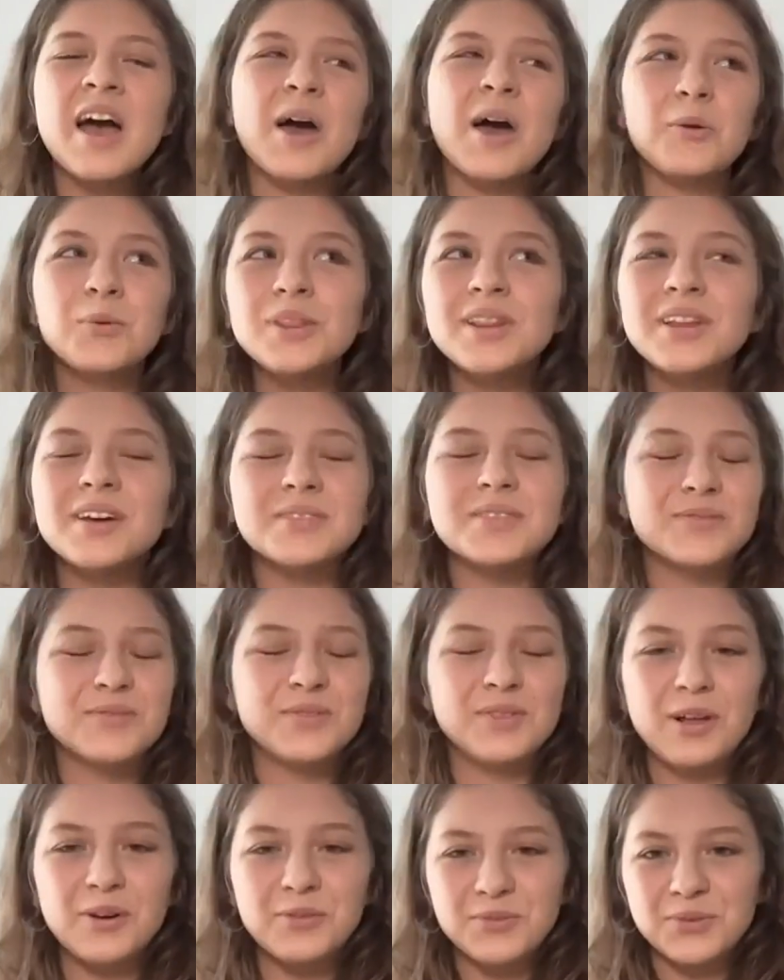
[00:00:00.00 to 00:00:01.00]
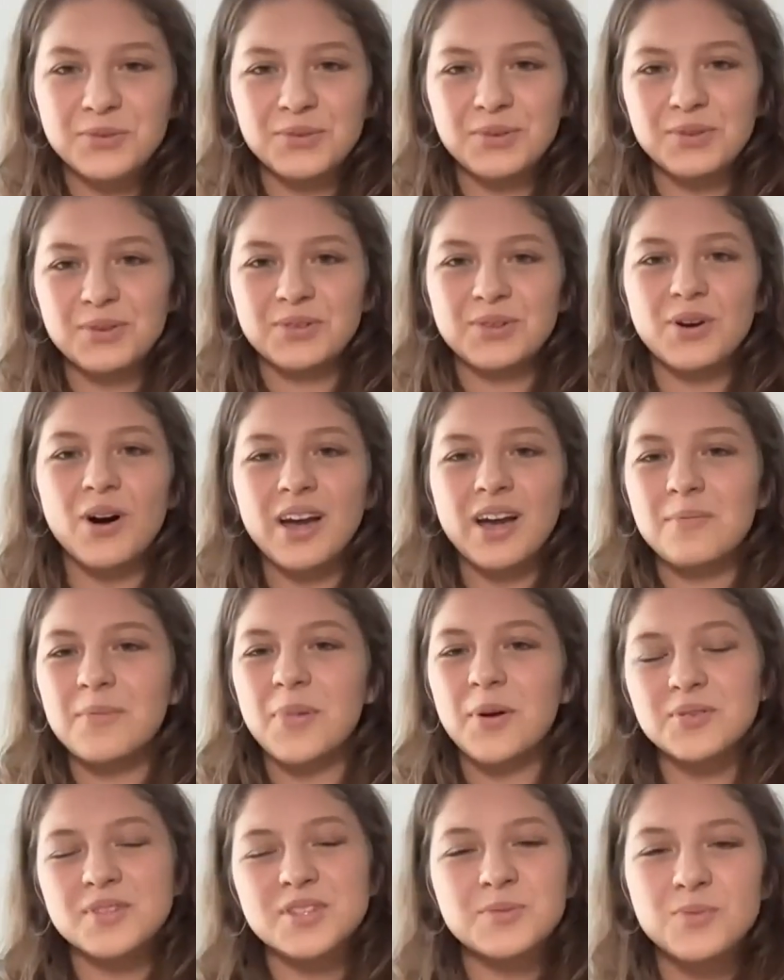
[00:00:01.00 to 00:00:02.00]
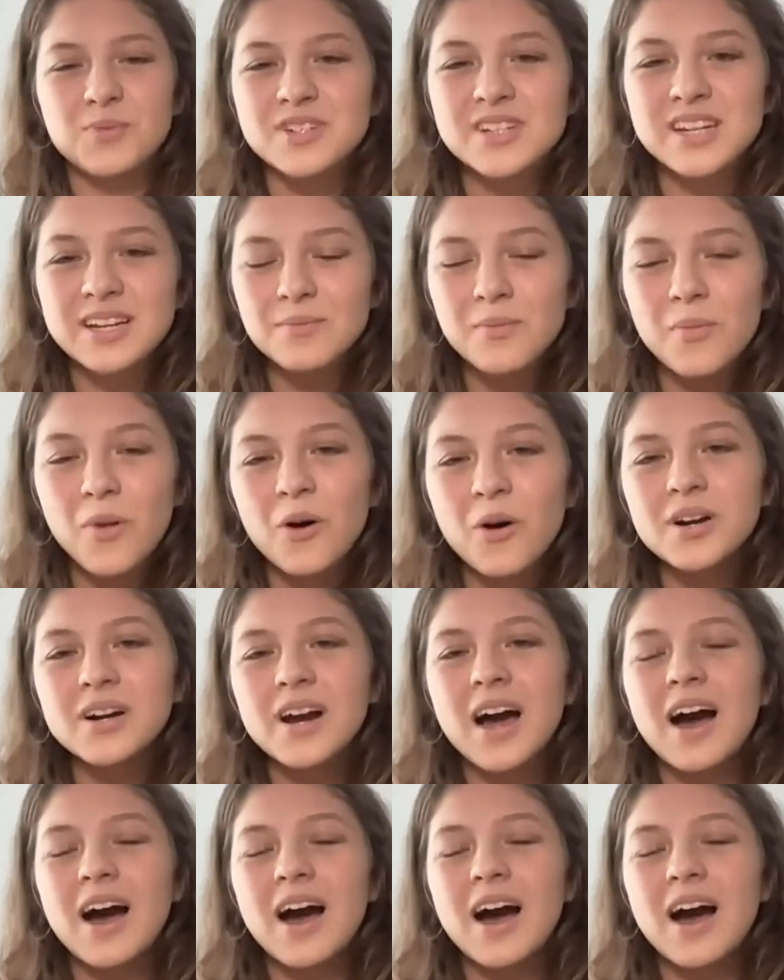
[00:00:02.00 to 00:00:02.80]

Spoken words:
I would love to talk about this project more.